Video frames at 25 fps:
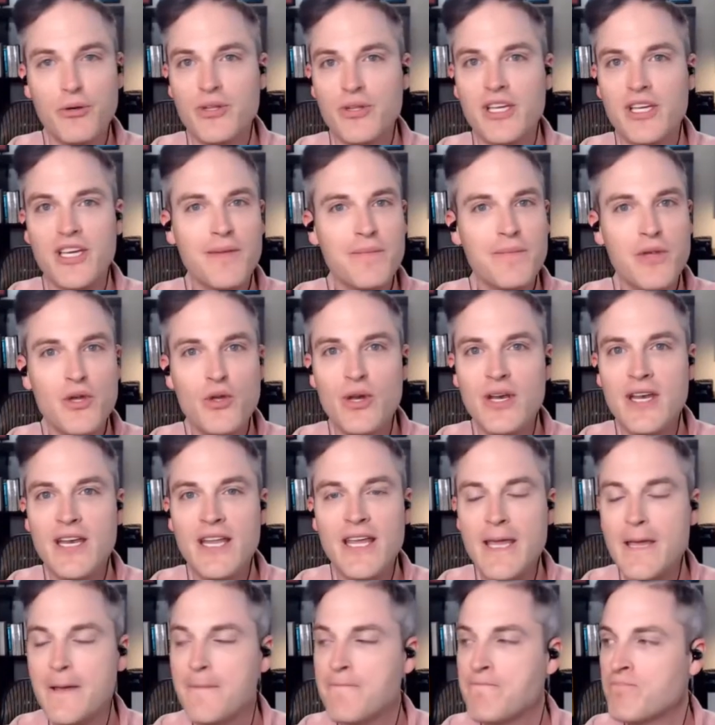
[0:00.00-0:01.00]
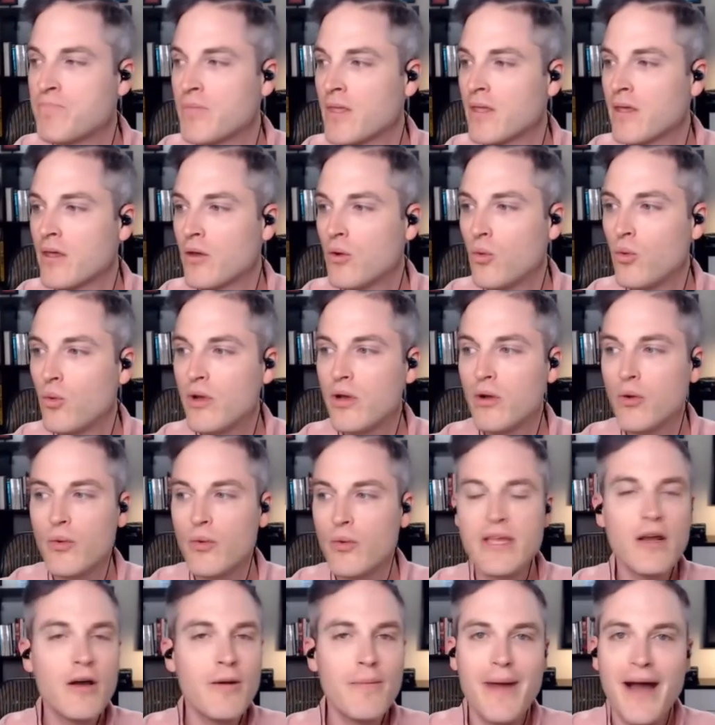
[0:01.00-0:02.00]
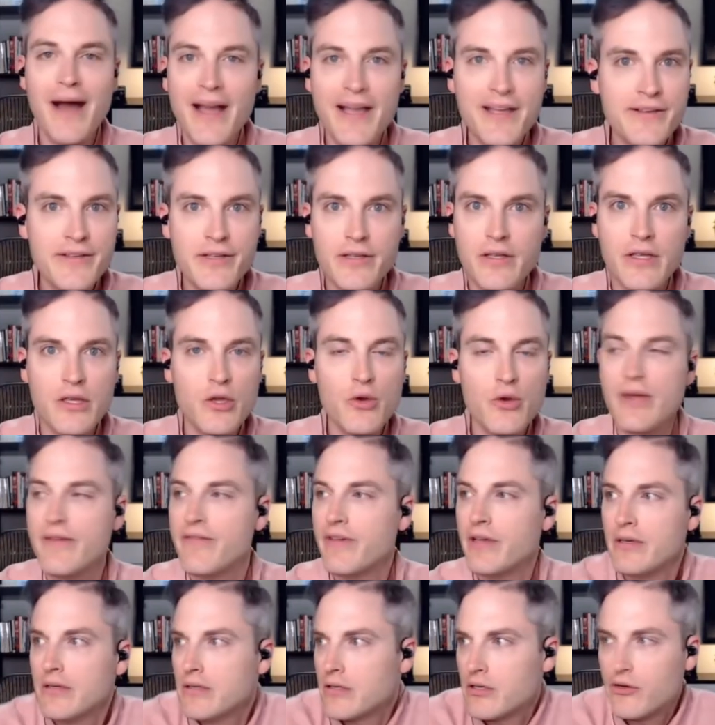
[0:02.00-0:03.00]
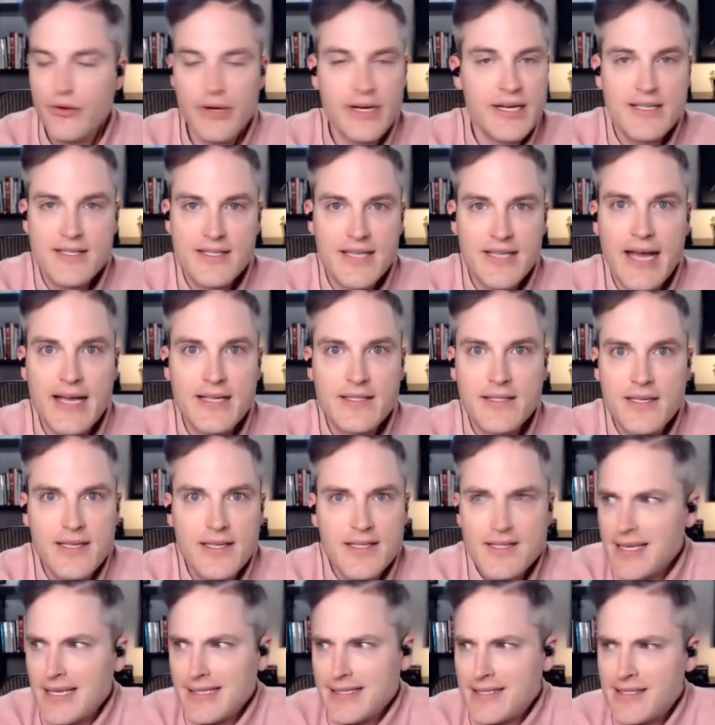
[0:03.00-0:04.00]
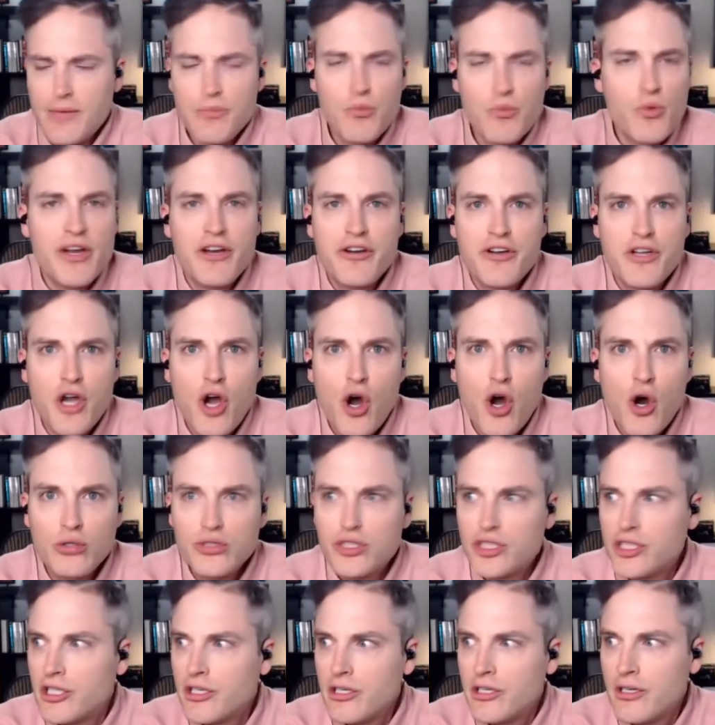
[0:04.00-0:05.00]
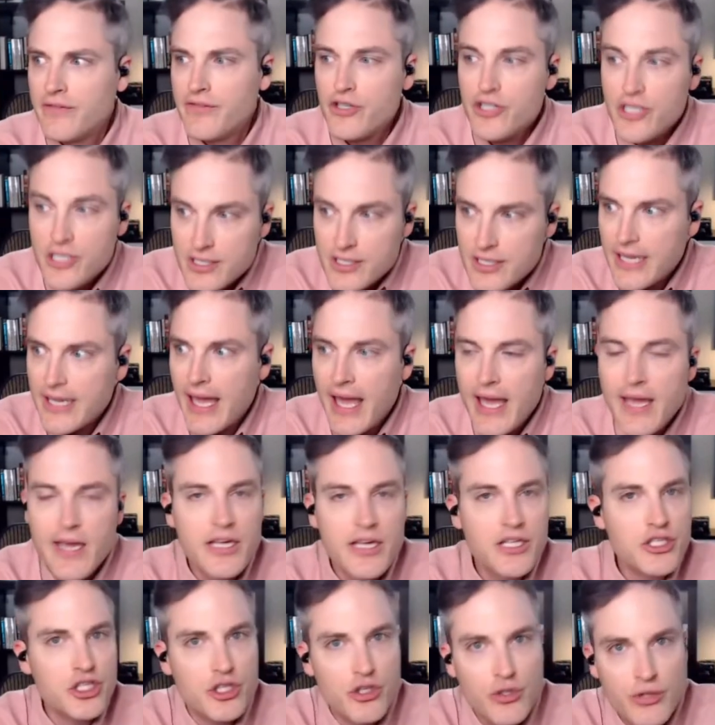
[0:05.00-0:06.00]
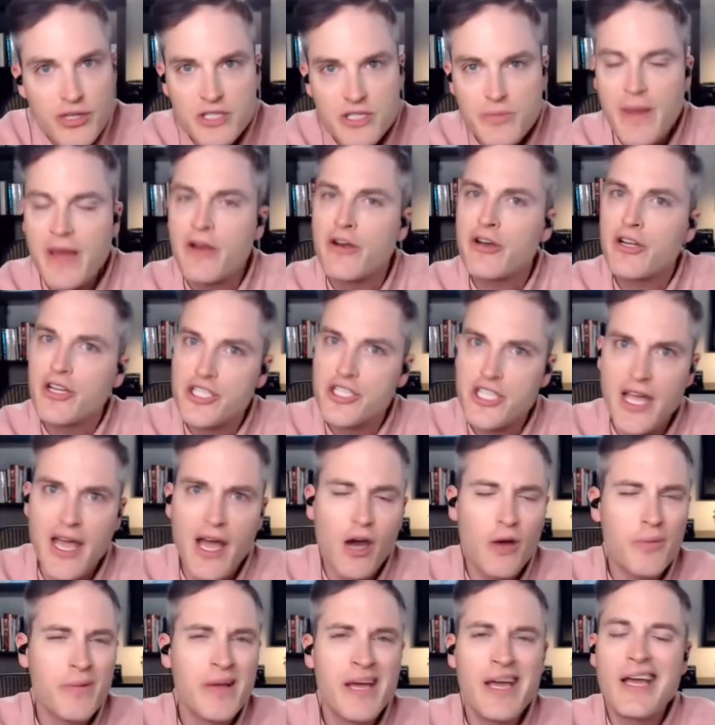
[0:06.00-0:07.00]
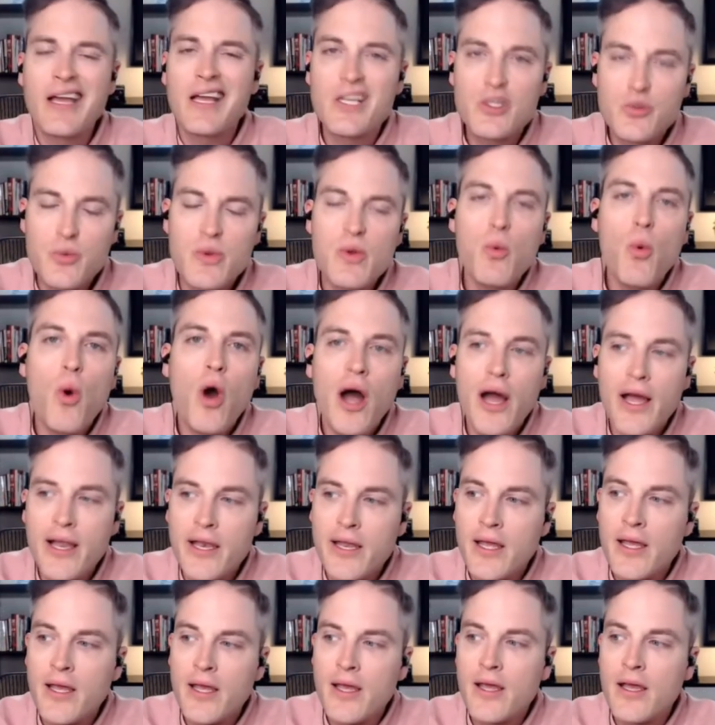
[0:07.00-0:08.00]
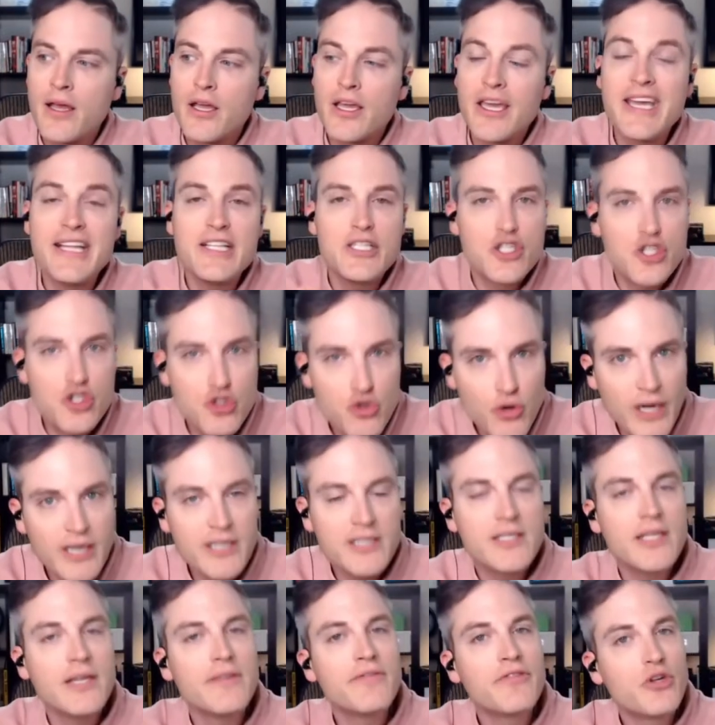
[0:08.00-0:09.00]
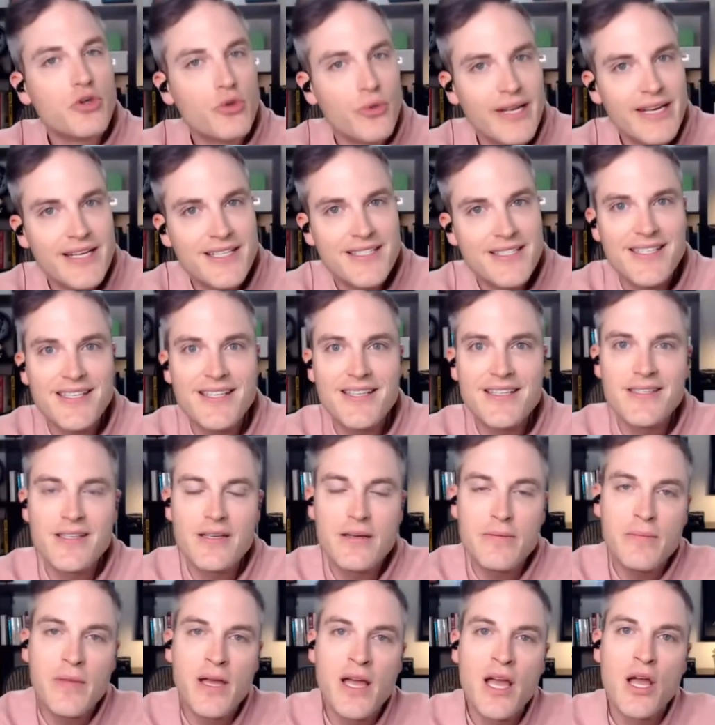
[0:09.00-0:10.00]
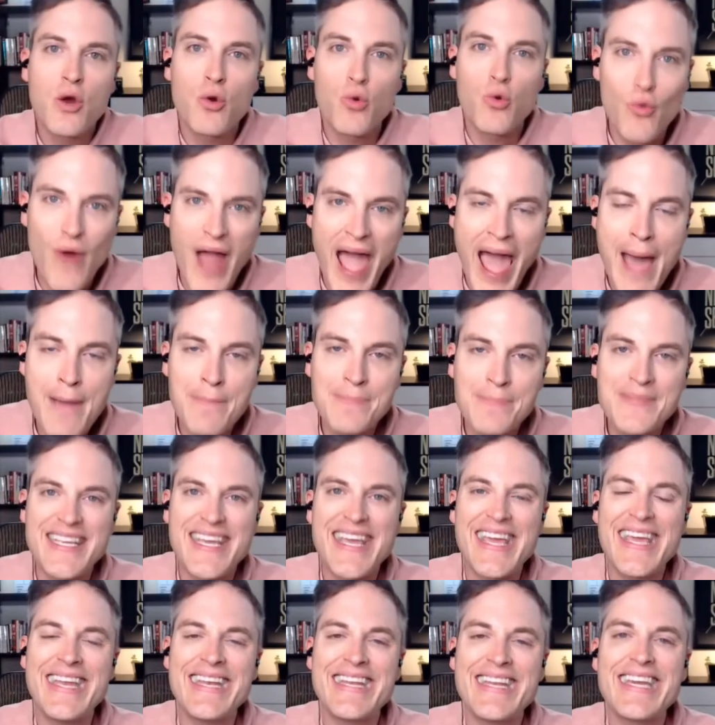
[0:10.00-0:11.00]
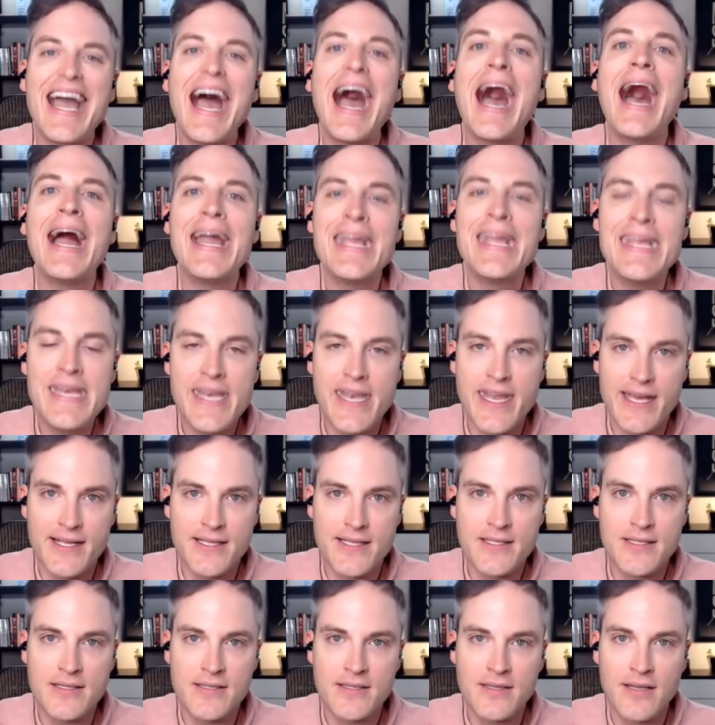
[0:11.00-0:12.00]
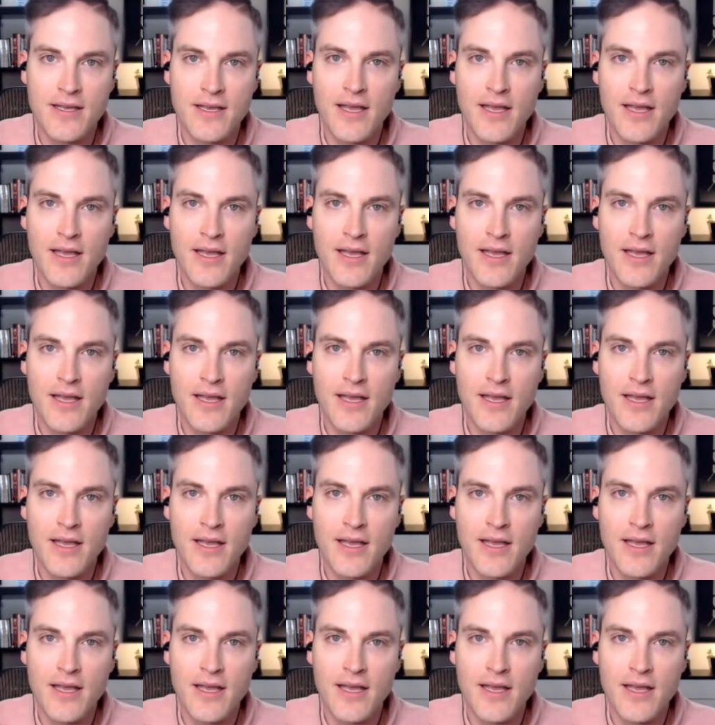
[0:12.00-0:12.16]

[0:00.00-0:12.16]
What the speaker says: the community, we don't mind you even criticizing. It's not some weird culture. If you're just like, hey, could you do this better? Could you help? Because we want constructive criticism wrapped in kindness.